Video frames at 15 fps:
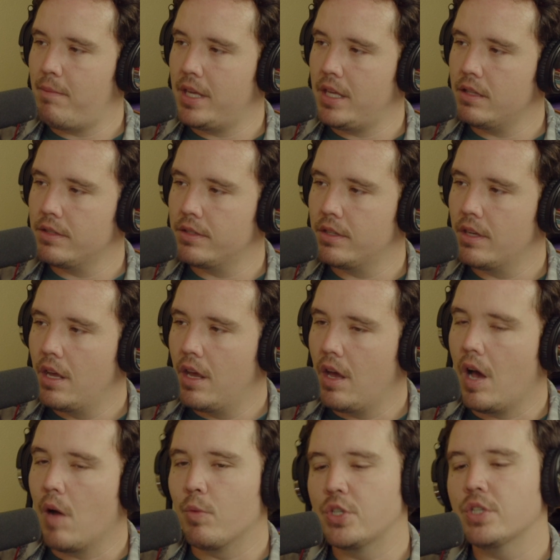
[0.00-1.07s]
means,
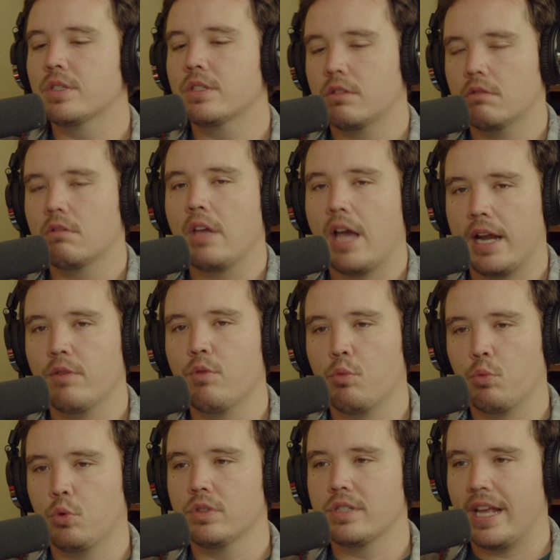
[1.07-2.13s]
which is kind of what
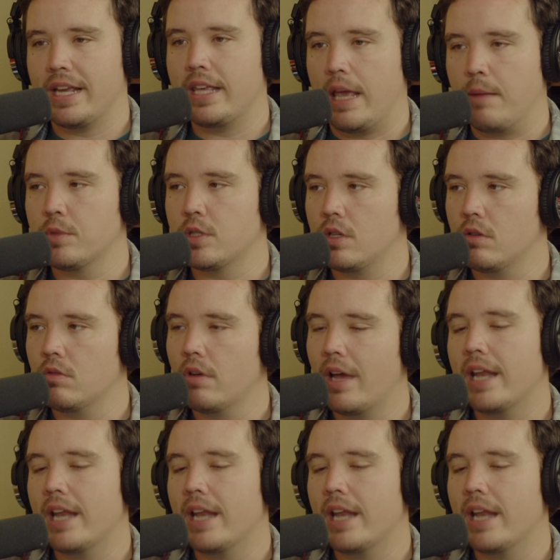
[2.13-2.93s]
rules like games do.